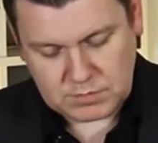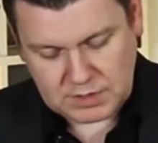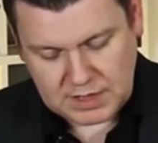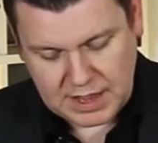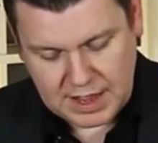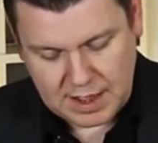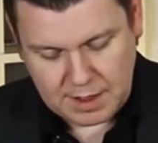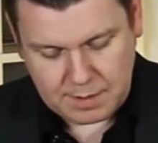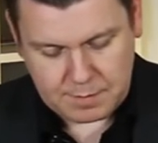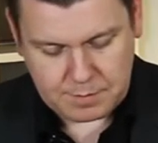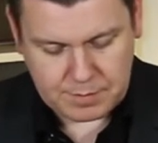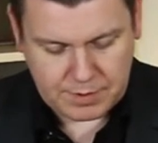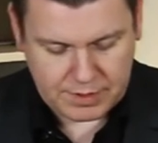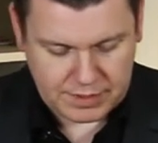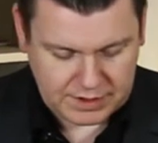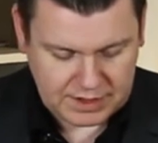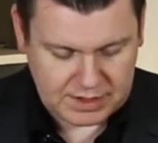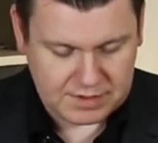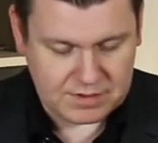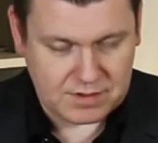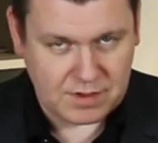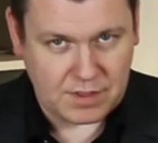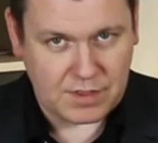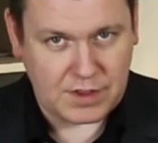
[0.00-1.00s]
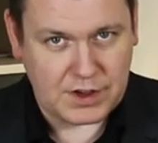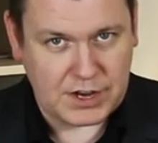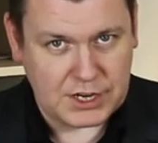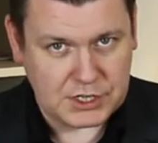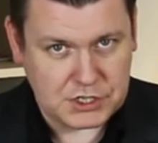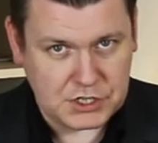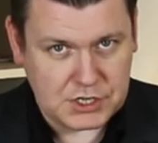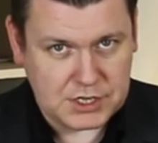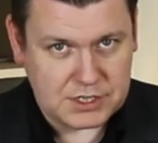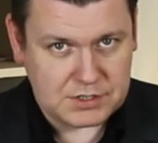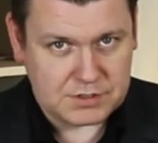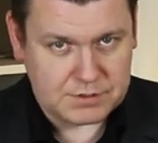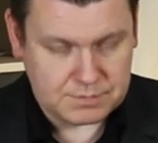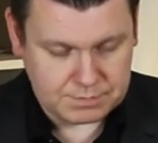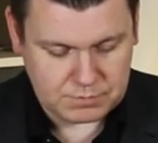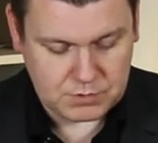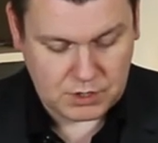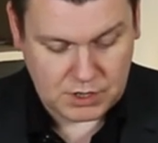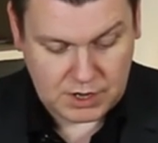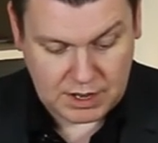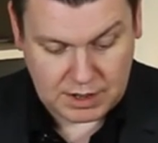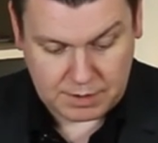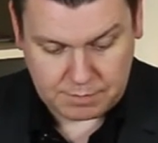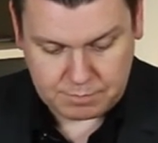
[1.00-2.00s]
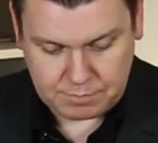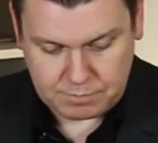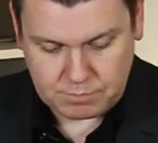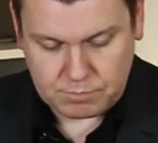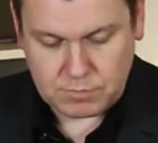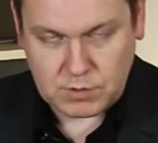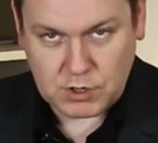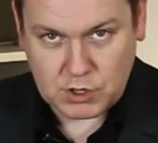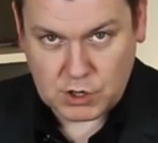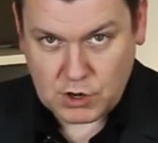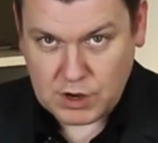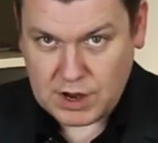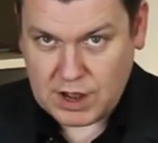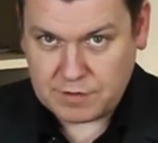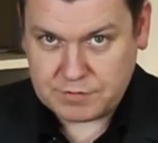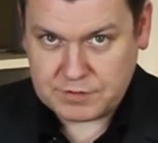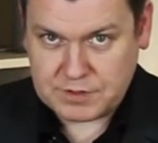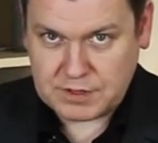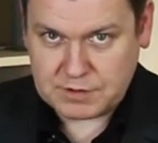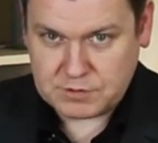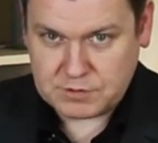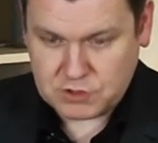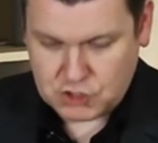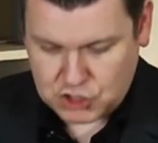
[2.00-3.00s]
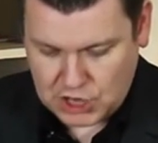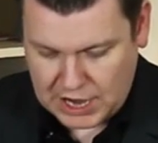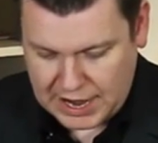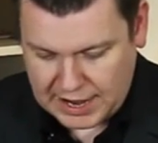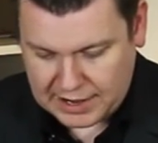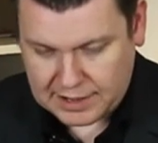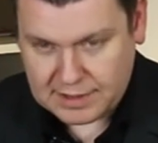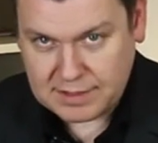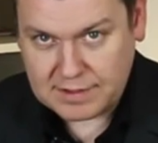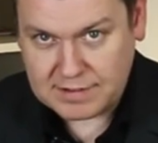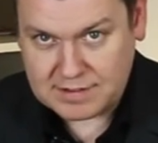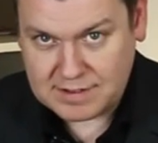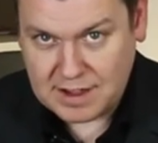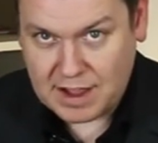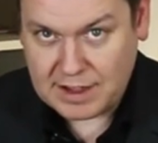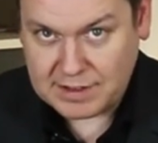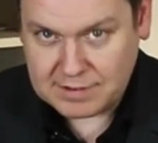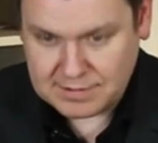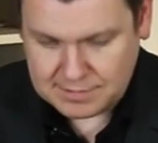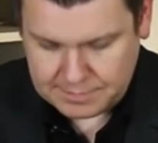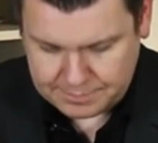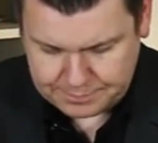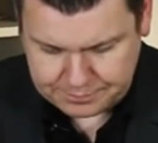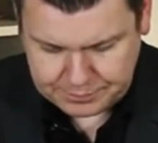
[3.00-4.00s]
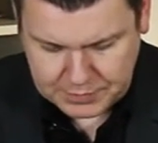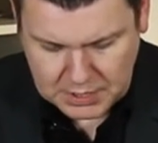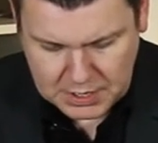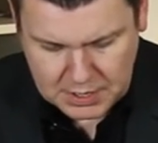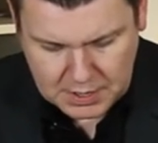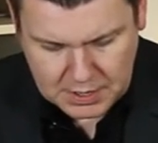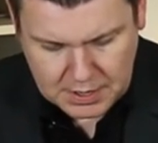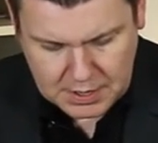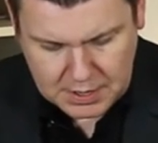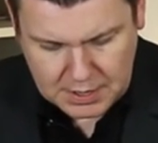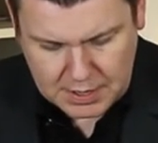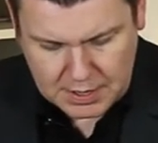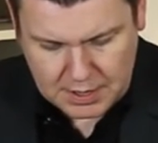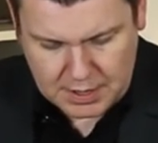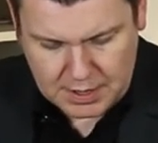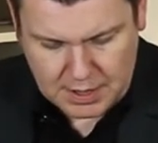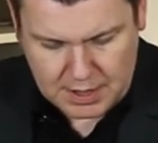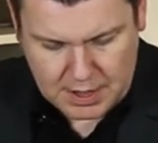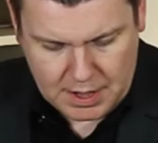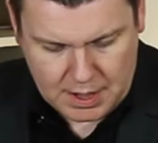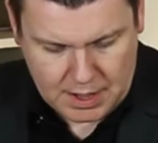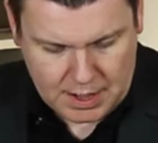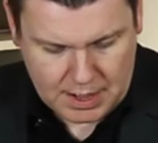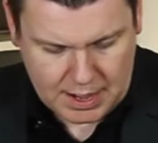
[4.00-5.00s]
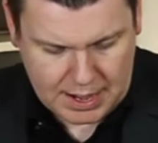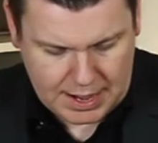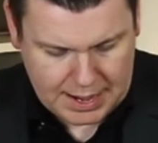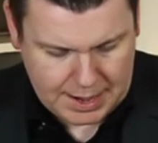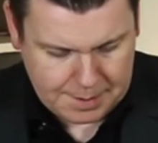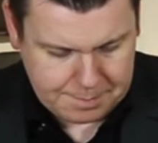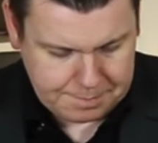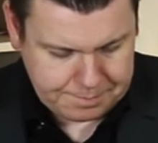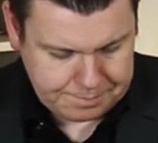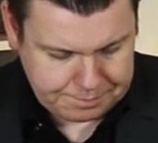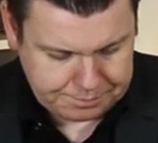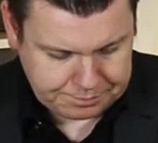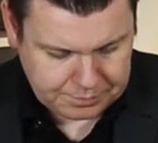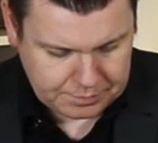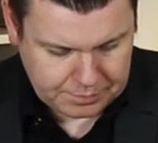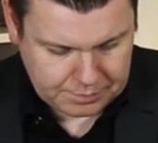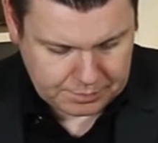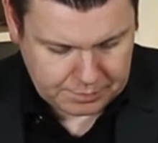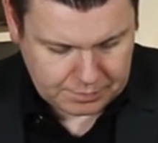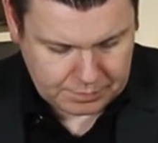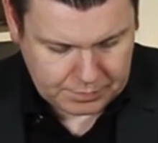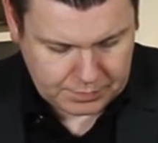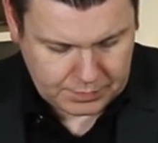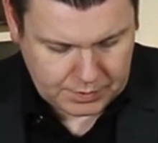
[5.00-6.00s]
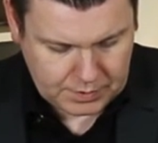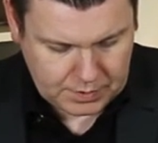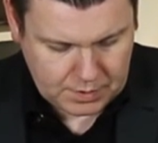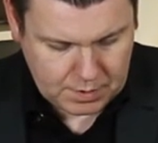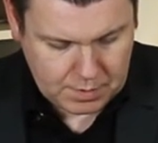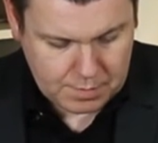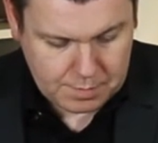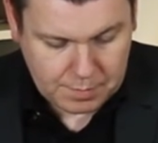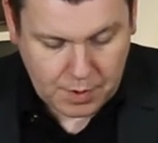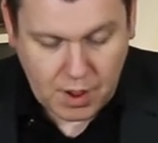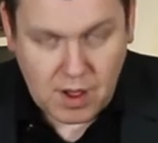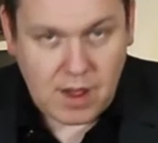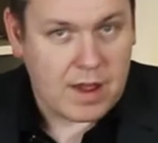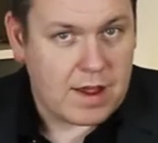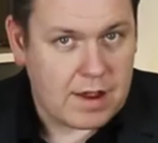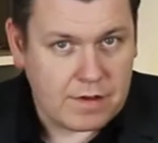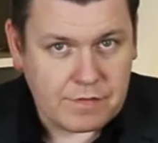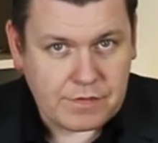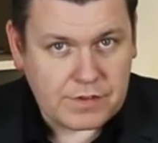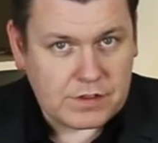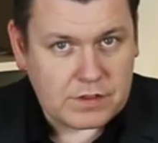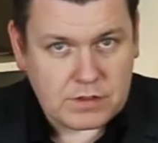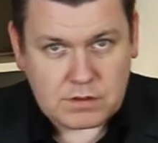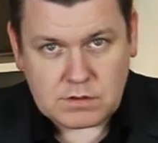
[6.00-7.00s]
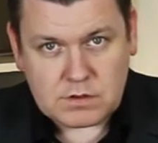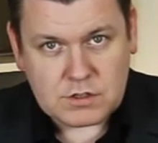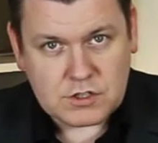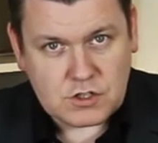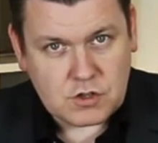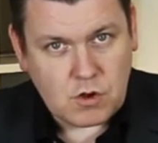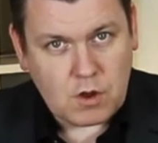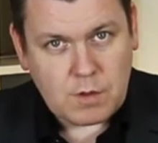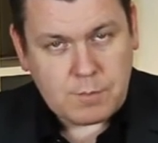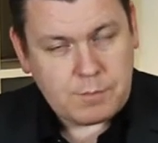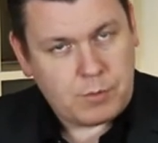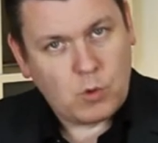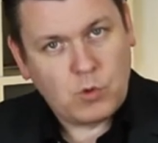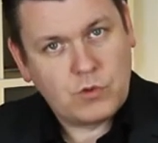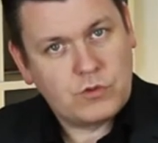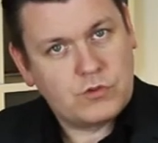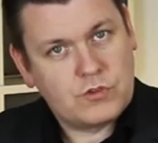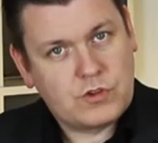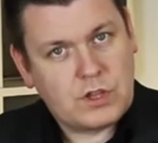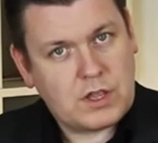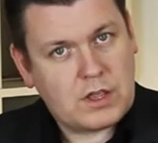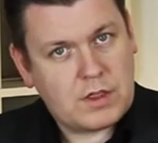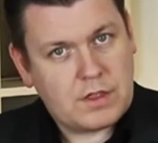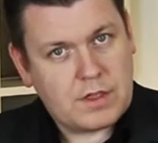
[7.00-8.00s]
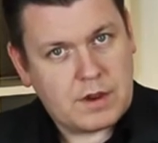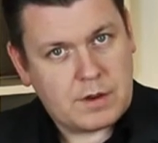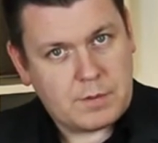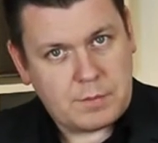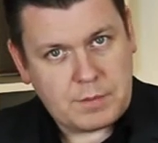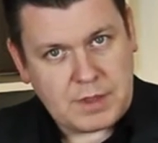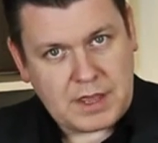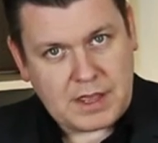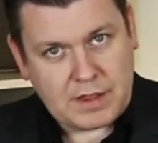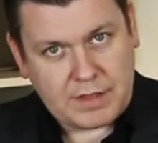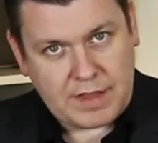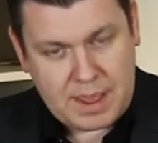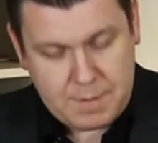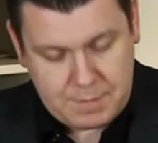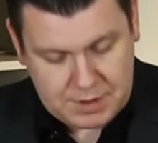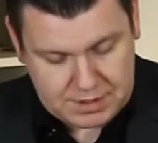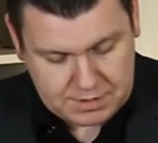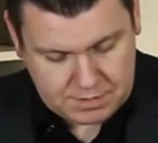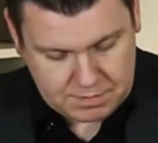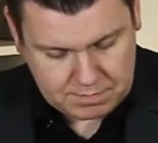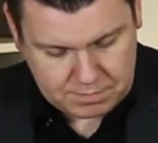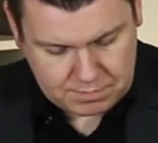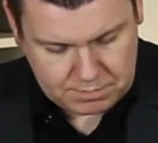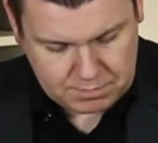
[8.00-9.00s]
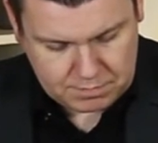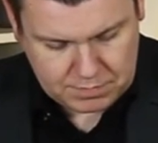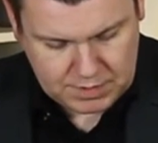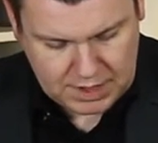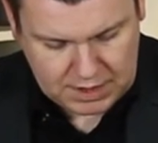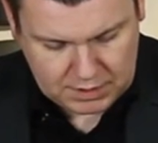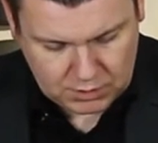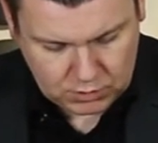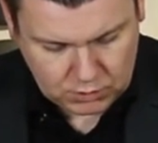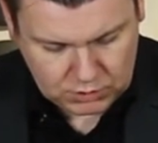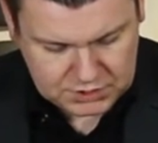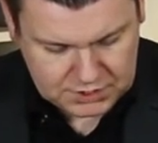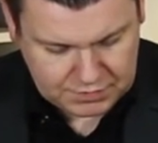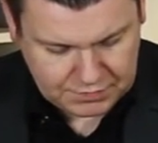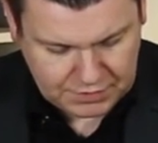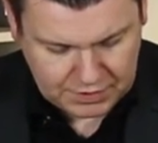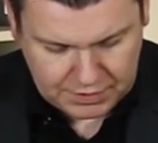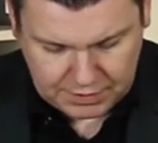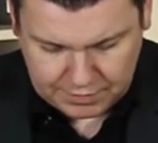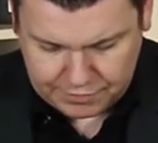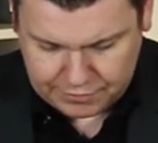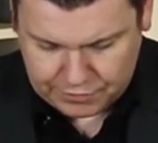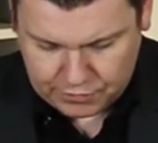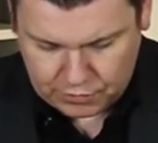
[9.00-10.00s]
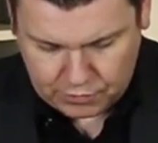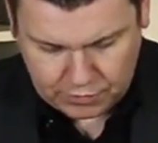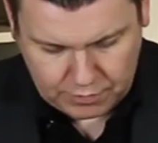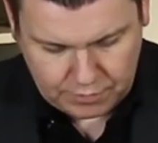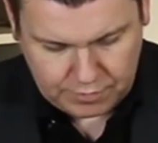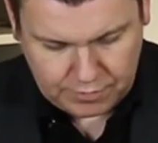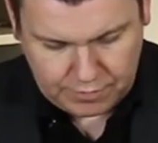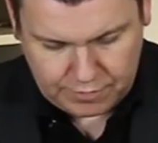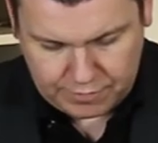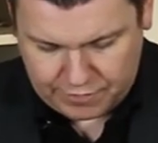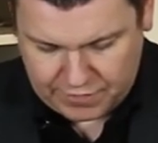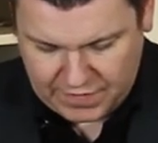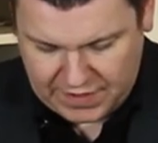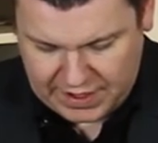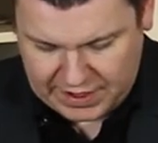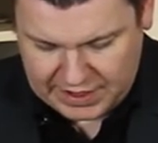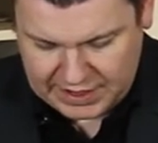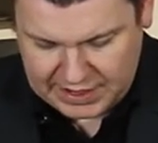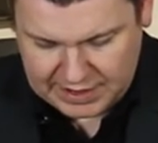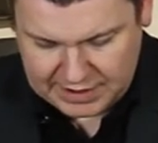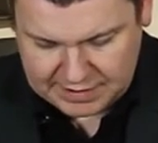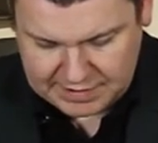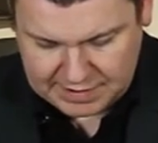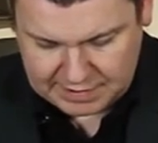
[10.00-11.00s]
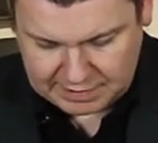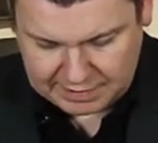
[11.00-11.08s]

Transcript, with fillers: yeah, but the consideration is you need to, you're going to have to check the size. Um, but if it's not important to you that it be a lemon, then lots of other fruit fit. Here is a